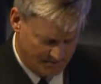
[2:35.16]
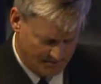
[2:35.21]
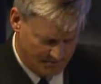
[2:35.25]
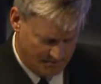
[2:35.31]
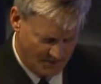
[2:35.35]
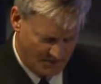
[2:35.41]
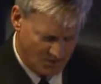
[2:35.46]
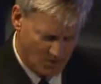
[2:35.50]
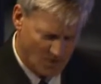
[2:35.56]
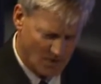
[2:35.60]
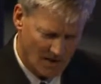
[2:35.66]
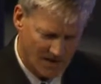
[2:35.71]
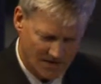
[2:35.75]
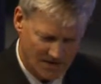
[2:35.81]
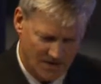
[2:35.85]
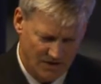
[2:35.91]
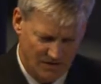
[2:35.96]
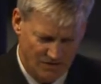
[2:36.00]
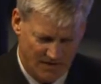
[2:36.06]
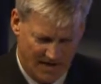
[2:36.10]
before I
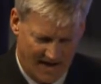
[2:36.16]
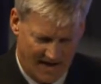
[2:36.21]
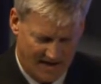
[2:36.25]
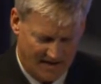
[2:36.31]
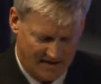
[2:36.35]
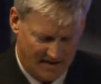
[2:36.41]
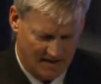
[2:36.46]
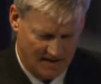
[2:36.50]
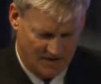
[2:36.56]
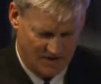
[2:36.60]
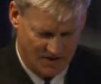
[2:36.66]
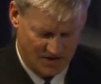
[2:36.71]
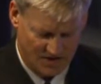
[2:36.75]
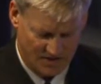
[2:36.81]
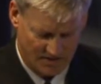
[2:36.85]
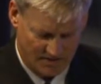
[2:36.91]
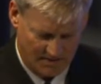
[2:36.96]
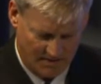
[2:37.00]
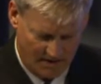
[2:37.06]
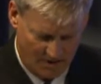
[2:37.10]
do that,
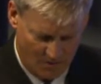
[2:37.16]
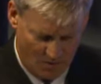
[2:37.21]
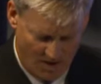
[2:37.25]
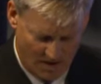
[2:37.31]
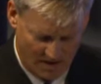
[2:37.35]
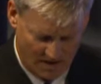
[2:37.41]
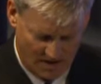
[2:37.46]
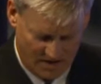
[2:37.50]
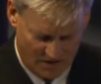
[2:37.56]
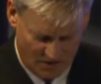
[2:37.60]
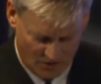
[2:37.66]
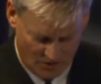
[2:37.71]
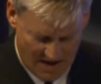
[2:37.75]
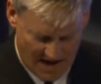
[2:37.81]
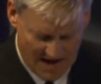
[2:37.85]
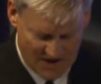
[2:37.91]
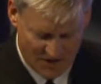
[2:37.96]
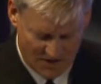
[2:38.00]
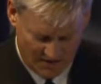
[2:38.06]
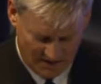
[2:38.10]
I want to
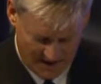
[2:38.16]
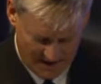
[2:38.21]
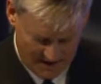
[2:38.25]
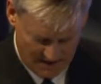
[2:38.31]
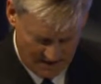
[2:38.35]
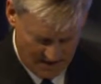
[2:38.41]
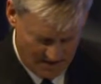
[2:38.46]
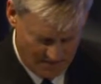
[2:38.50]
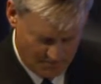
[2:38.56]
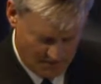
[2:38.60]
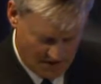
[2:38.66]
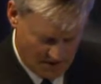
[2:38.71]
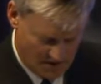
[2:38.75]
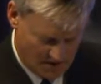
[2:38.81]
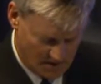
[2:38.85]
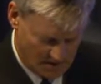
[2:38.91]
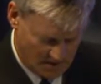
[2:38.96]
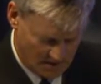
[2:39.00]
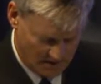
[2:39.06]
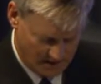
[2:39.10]
congratulate
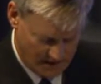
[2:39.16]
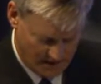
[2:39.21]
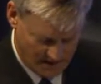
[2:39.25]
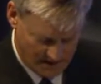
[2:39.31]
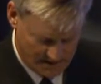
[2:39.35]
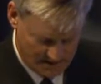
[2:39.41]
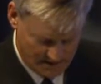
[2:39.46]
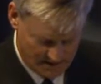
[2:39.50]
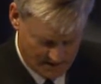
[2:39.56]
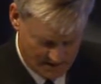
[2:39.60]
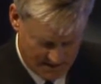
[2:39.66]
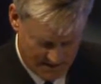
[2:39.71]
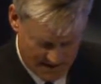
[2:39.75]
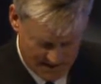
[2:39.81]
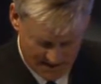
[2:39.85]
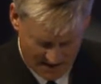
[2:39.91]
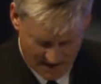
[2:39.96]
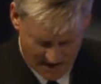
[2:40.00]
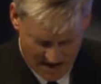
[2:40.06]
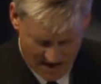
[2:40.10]
NBR and the
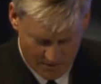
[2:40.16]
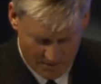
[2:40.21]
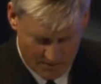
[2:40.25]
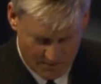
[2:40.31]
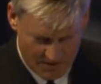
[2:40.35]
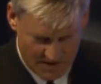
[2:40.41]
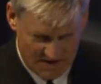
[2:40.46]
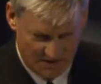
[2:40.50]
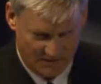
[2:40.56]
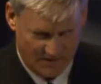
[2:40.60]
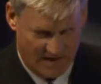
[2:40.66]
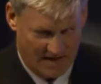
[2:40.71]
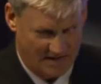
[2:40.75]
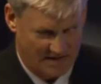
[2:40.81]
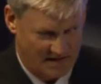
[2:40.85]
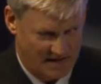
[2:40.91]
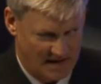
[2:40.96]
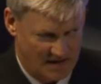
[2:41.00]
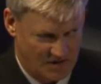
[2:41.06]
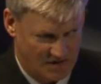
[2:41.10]
Sasakawa Peace
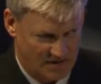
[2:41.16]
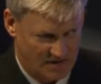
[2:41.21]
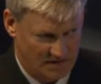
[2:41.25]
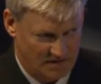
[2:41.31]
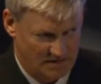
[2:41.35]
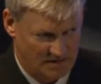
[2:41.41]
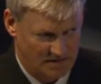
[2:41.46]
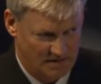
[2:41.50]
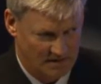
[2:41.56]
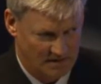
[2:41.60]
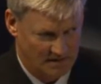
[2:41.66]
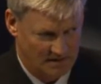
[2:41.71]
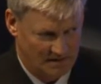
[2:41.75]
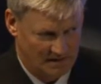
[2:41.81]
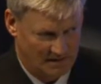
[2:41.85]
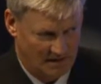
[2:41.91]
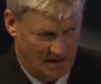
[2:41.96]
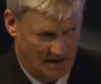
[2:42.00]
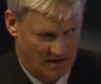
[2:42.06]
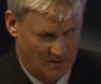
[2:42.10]
Foundation
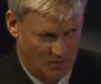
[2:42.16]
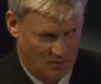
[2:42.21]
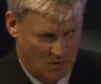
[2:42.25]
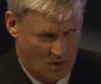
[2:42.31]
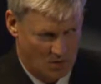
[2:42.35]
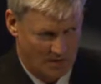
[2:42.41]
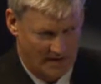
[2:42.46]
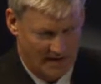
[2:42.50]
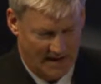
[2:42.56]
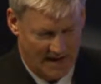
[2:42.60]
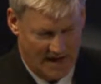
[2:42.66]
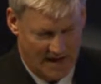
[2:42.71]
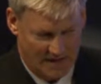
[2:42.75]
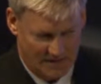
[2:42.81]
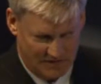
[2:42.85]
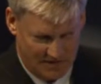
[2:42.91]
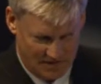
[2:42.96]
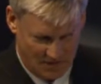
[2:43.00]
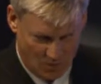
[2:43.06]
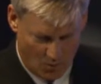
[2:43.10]
on rolling
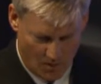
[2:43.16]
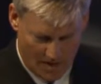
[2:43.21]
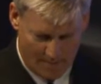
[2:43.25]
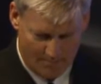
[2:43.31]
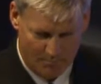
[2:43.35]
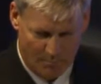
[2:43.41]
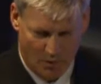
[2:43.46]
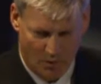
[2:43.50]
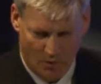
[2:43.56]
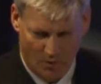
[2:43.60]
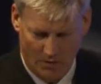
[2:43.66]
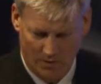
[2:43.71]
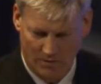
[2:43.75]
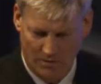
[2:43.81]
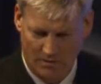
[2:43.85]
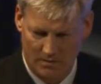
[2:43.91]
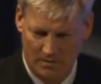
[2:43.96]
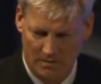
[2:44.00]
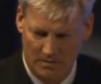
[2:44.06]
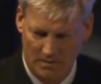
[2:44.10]
out this web
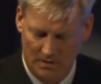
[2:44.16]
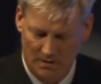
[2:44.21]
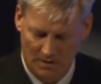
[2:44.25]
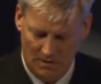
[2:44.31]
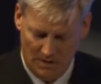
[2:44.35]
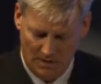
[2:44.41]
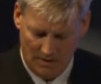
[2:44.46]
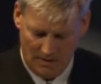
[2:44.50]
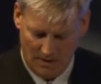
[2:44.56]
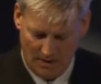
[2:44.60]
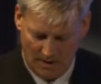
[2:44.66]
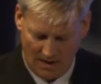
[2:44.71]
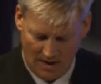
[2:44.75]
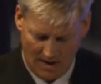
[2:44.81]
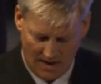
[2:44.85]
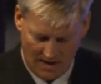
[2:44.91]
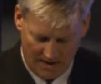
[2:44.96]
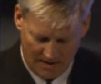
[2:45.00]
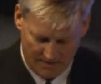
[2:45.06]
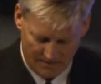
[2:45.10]
portal
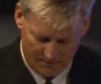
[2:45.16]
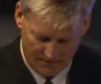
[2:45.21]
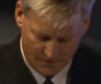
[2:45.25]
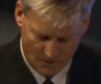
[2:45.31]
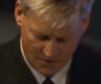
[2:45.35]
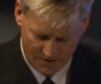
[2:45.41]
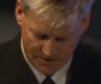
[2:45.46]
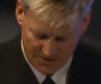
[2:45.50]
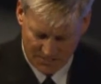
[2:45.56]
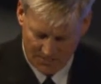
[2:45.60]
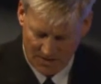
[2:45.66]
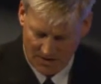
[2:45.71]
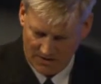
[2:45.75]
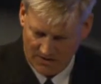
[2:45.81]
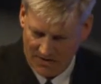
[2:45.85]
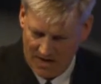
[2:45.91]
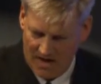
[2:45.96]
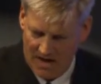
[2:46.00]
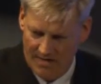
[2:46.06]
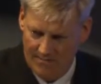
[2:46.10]
for this
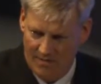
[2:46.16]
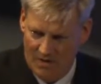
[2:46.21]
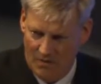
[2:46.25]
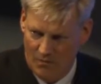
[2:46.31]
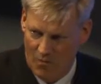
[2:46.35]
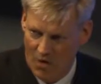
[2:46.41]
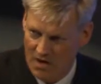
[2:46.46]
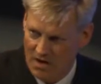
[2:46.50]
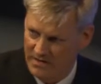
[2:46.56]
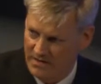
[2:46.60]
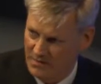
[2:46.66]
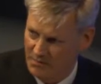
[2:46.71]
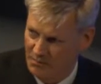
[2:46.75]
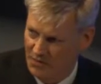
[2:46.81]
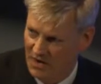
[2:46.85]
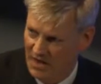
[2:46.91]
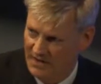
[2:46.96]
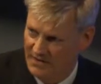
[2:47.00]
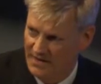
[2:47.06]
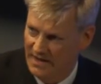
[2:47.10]
Maritime Awareness
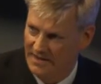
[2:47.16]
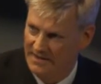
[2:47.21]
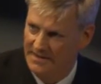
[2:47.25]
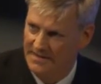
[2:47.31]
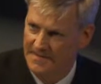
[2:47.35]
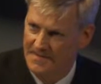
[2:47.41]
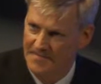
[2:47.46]
Project.